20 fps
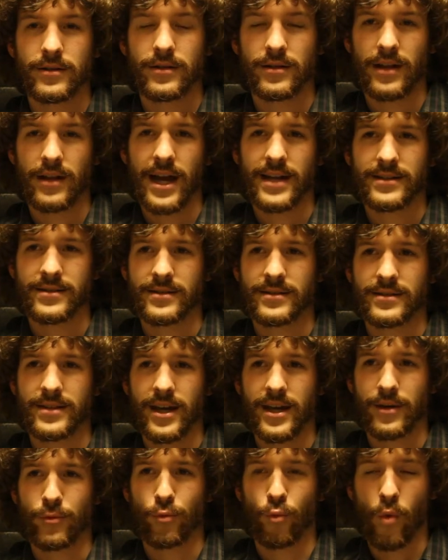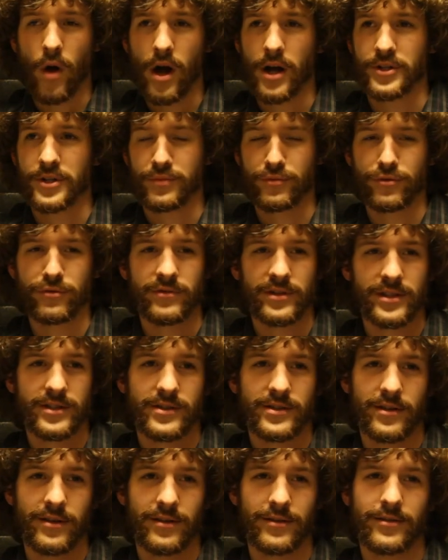classes and watch
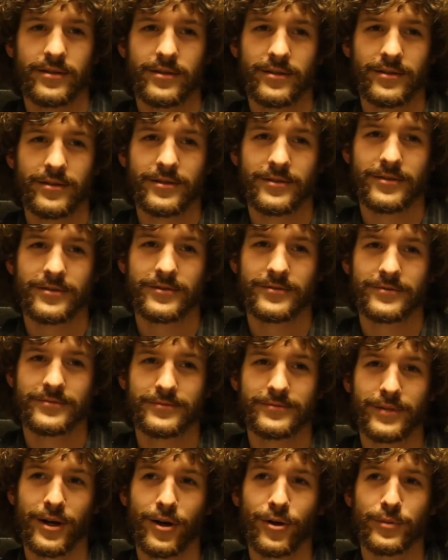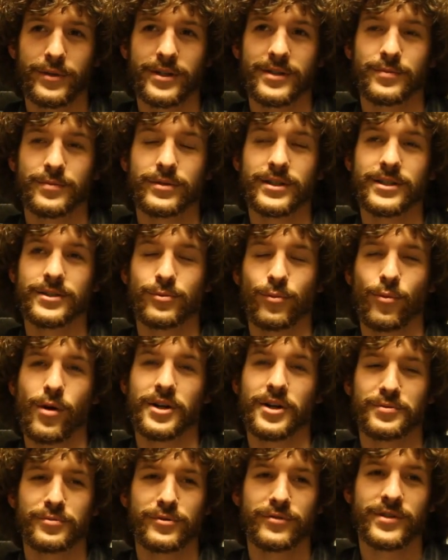movies by all means, please
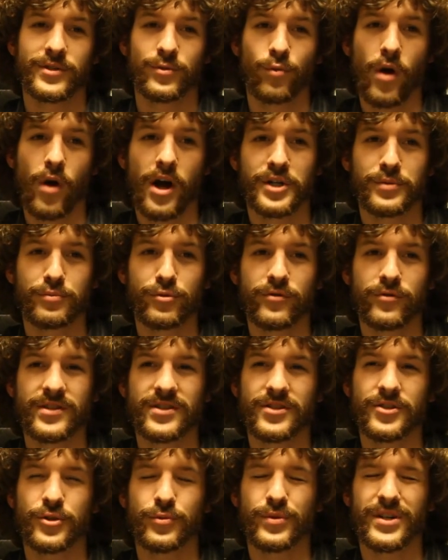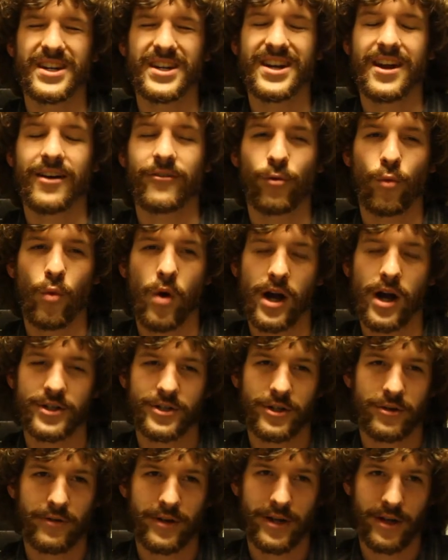watch movies. Watch movies that you would never watch
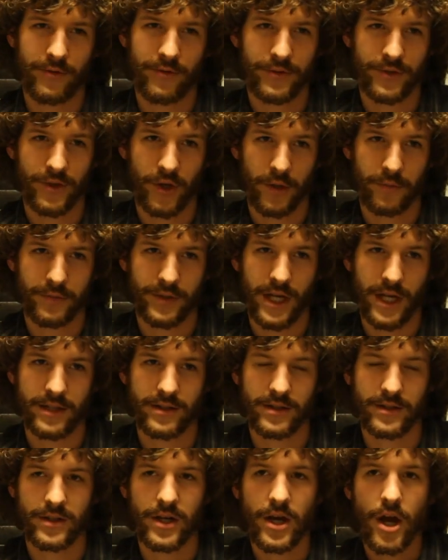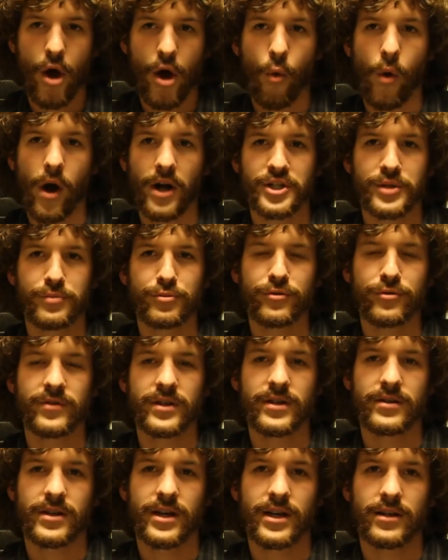under any other circumstances. Watch a movie
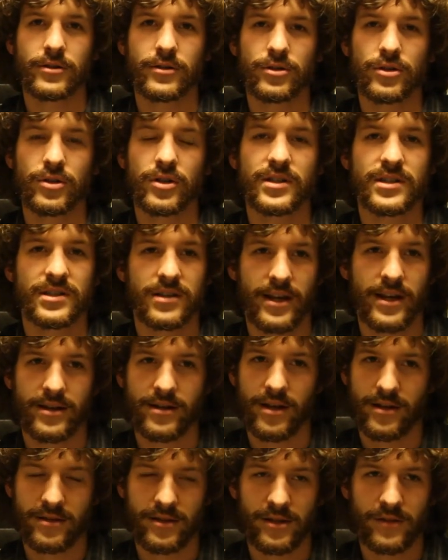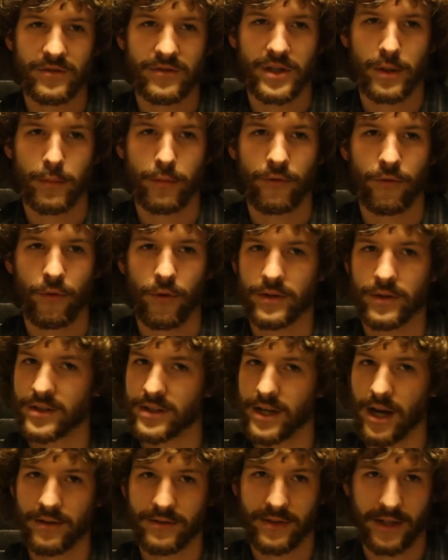that looks like nothing you've seen before and
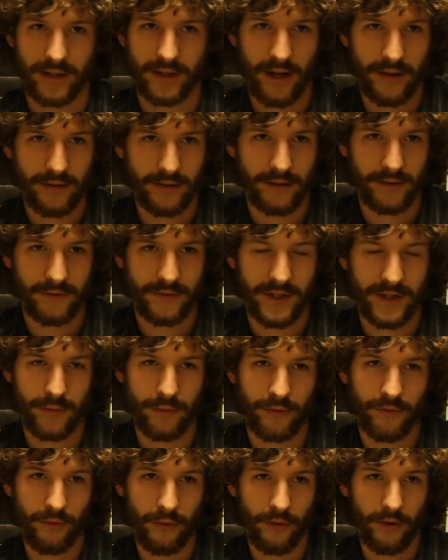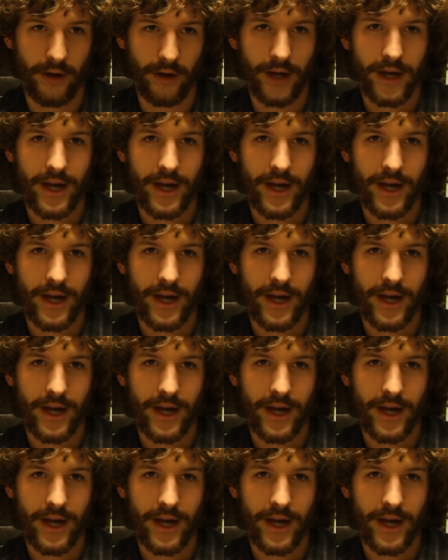sounds like nothing you've seen before.